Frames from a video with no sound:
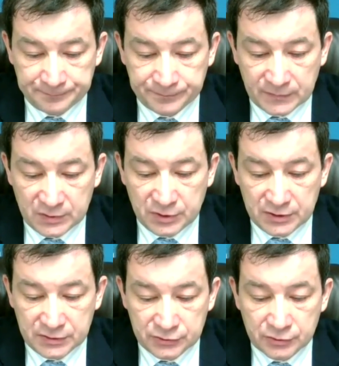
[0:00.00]

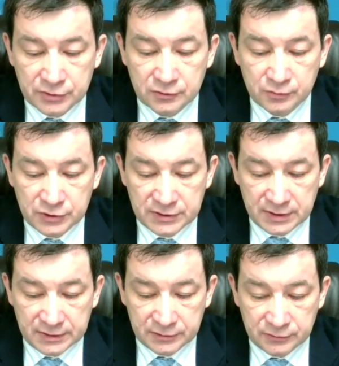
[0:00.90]
UNRWA's work
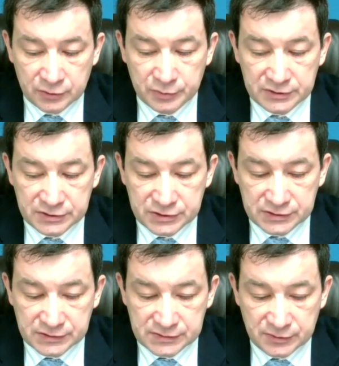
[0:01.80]
covers not only the